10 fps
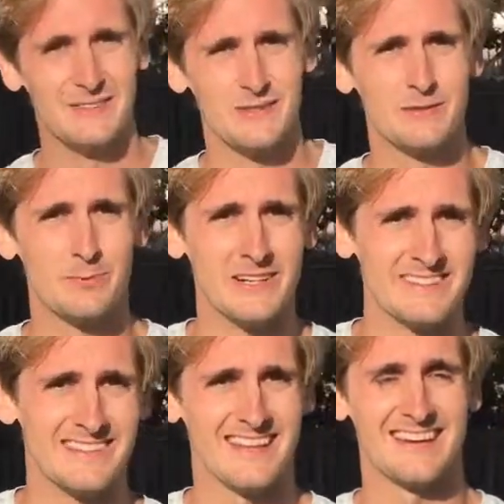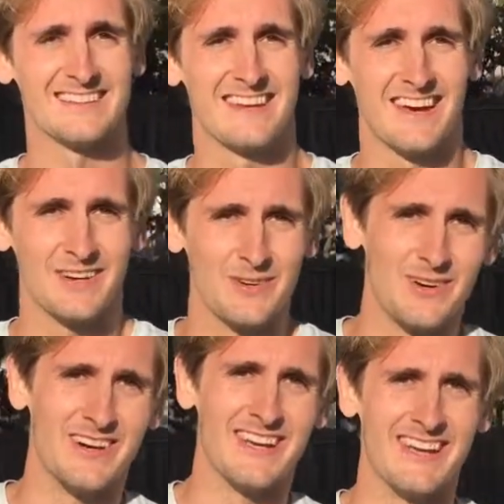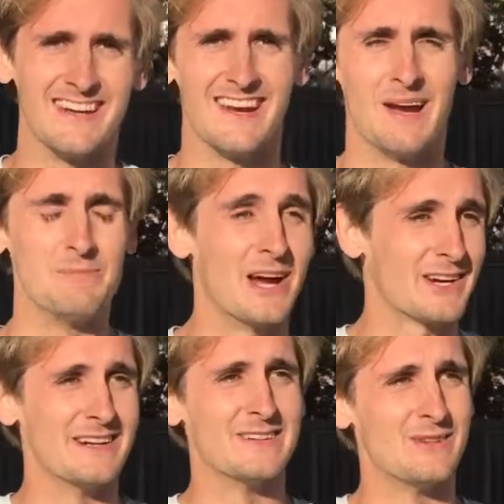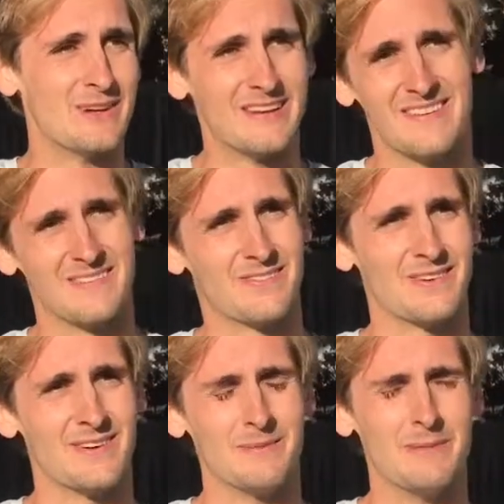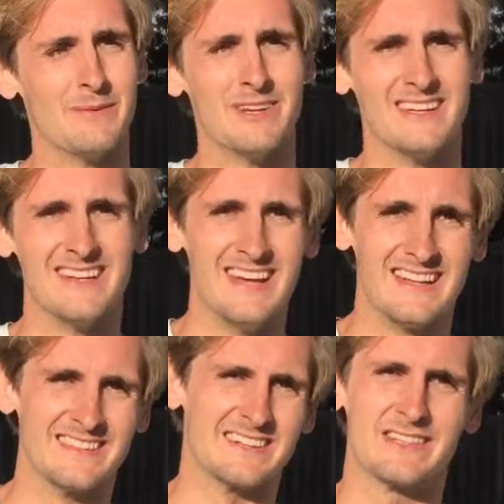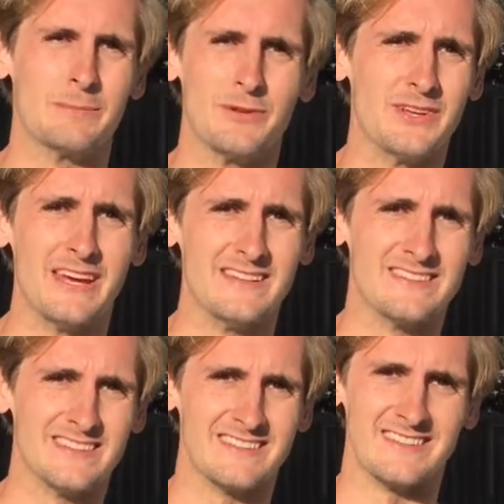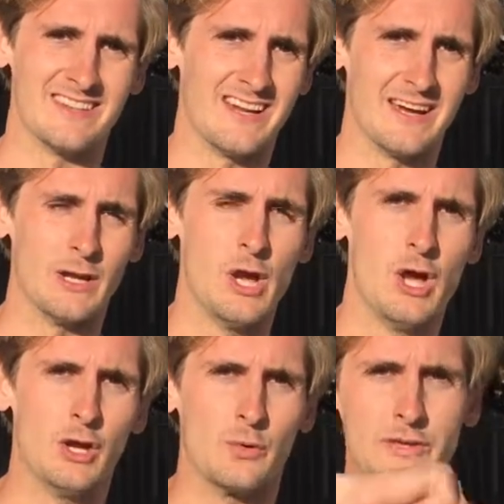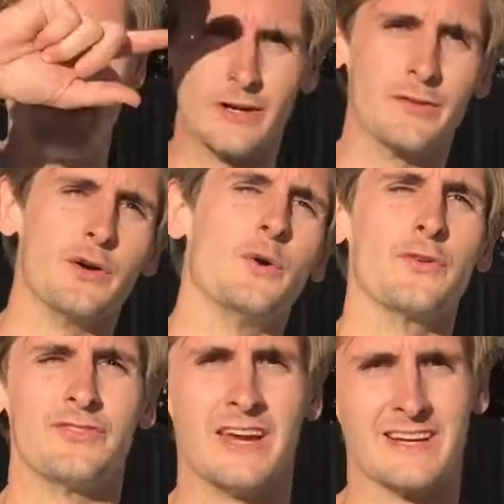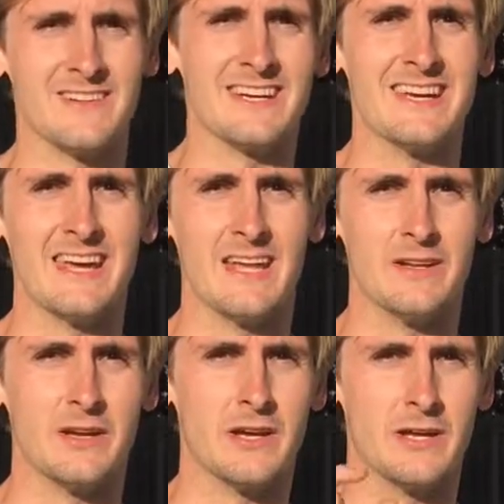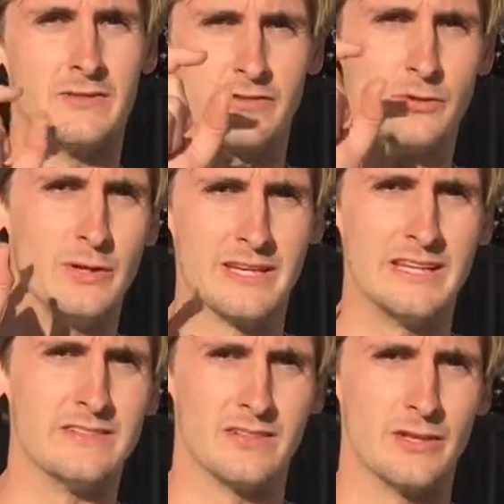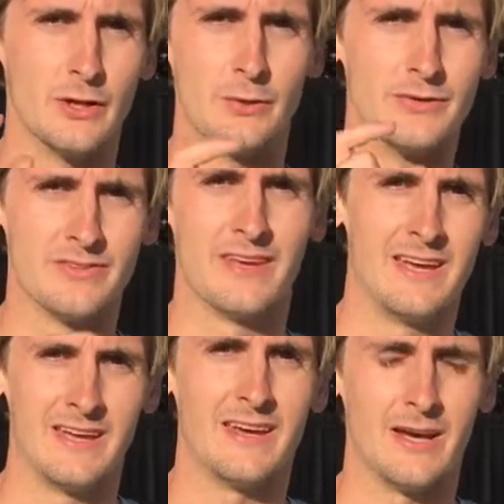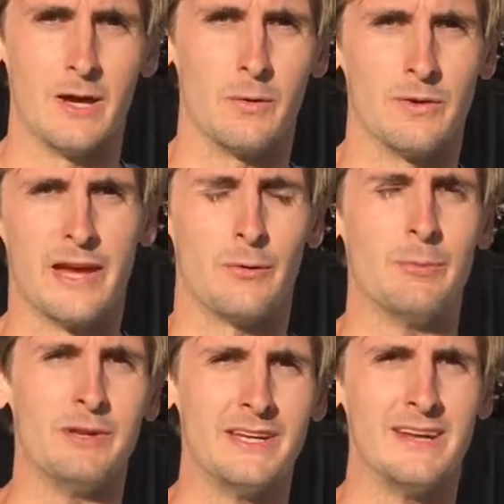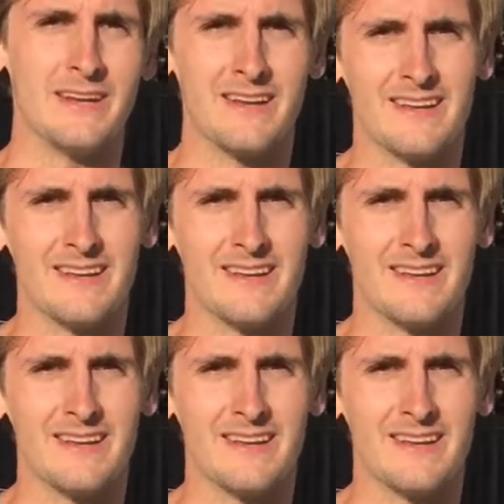so the sprint is the last category, and I'm not going to do it for maybe the next couple of days until I restart the whole cycle again, doing each of those without repeating